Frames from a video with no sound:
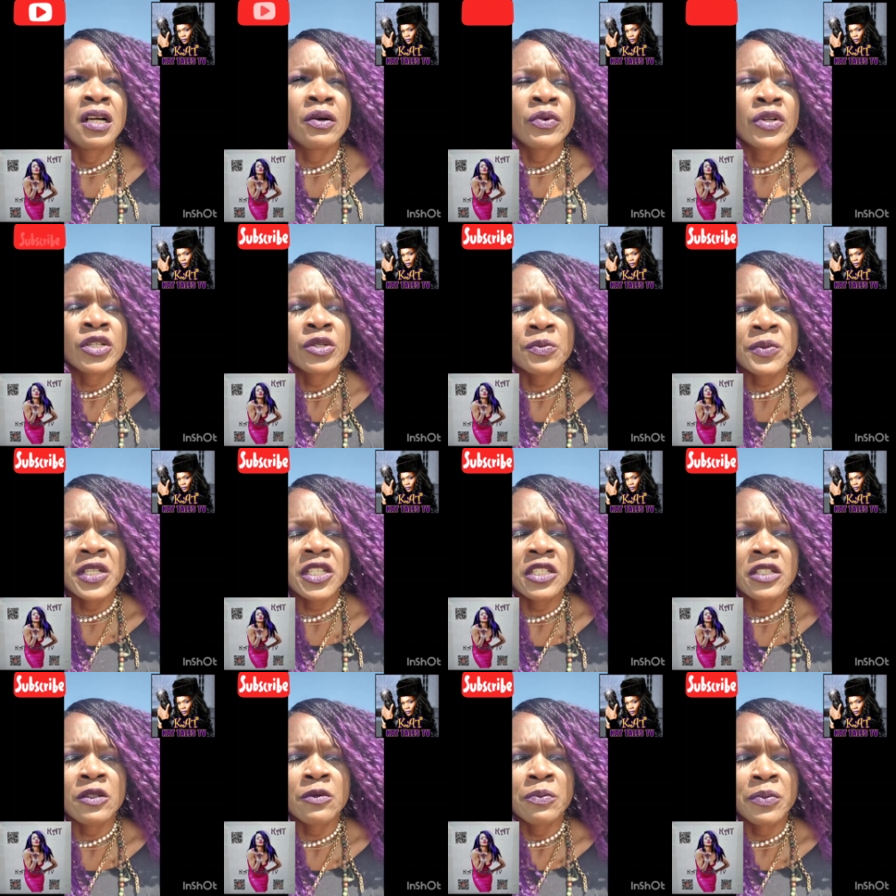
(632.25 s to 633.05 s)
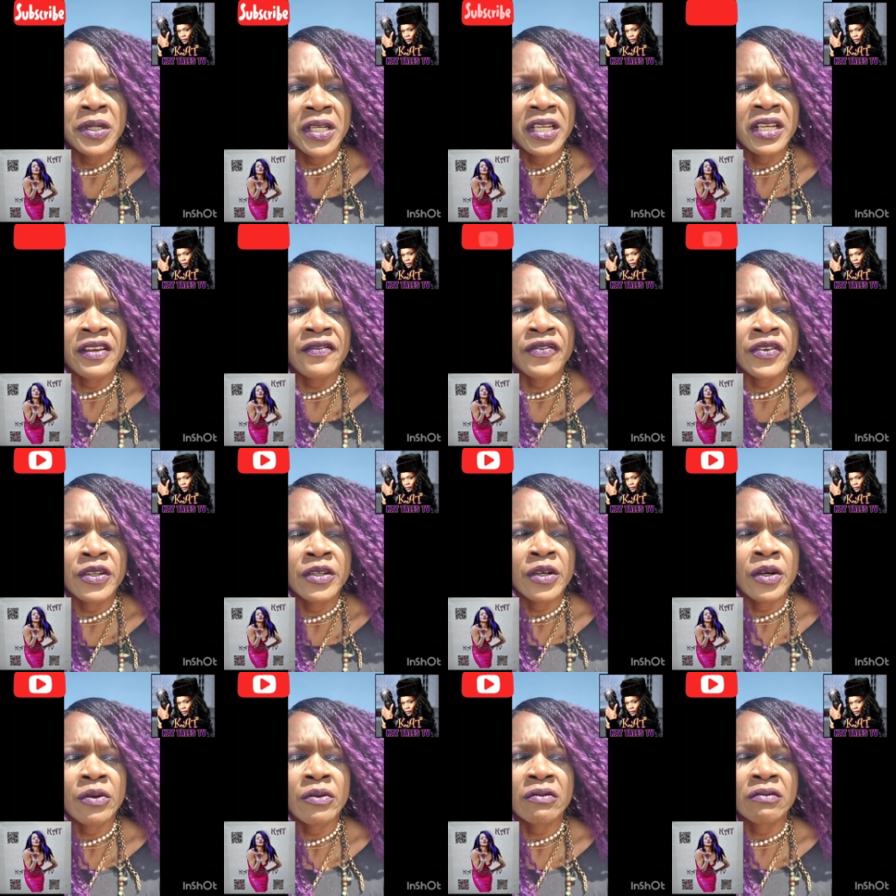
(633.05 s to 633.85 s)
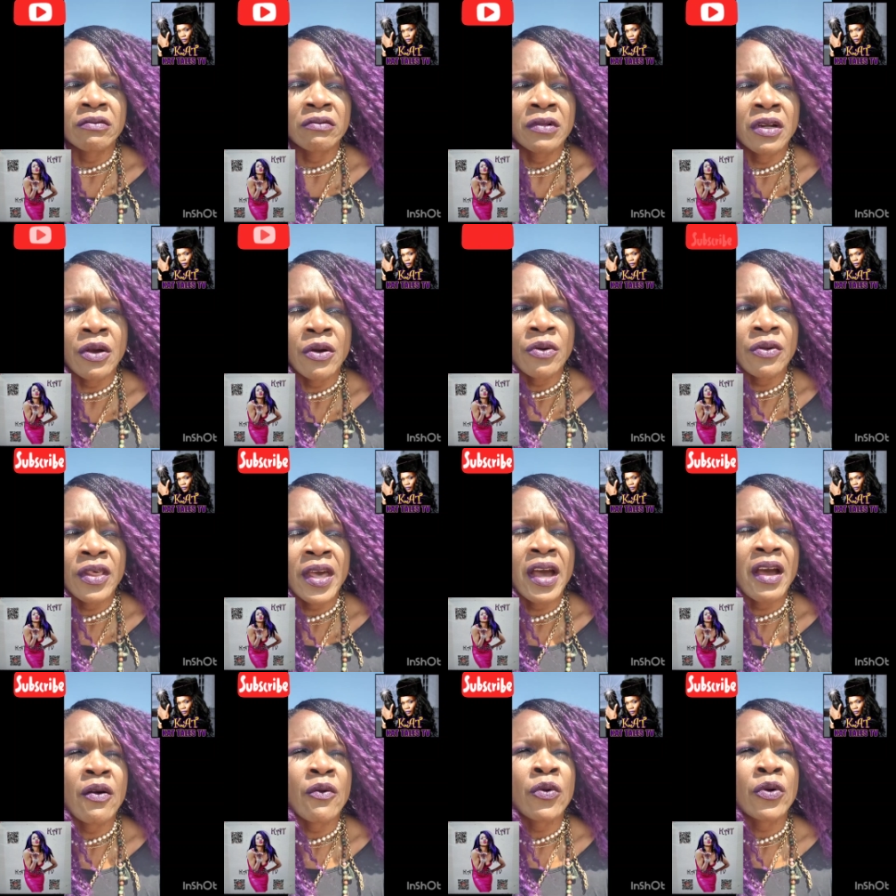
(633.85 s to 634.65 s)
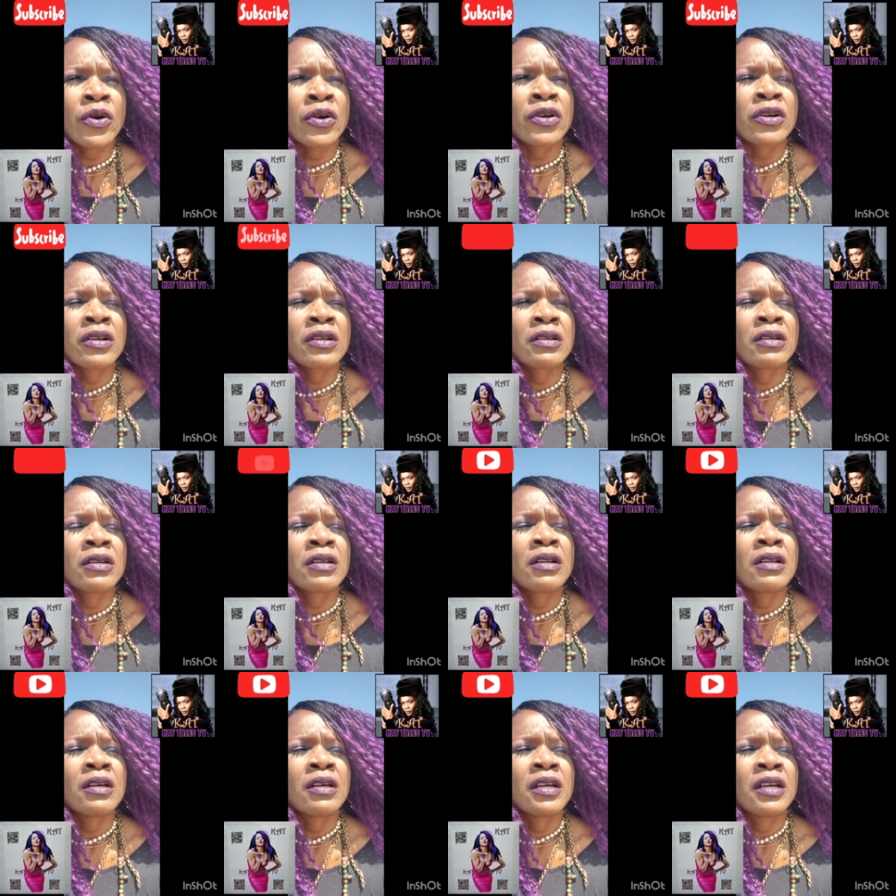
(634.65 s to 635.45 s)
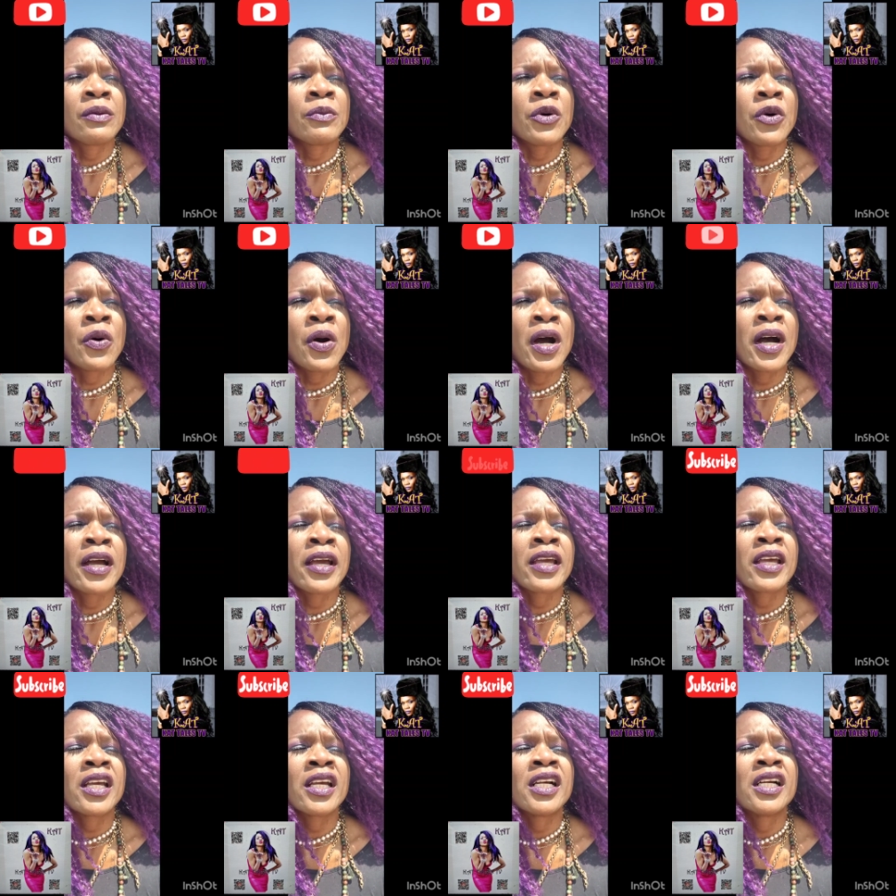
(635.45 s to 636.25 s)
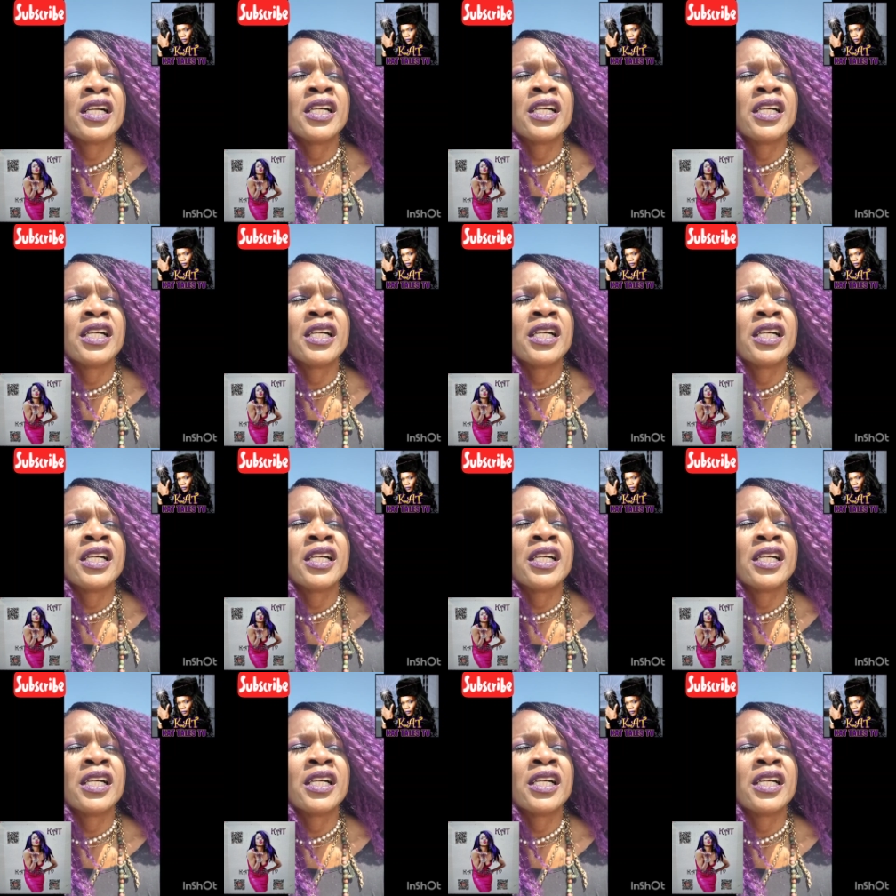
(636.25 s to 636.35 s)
which means me if you don't know that word, M-O-I,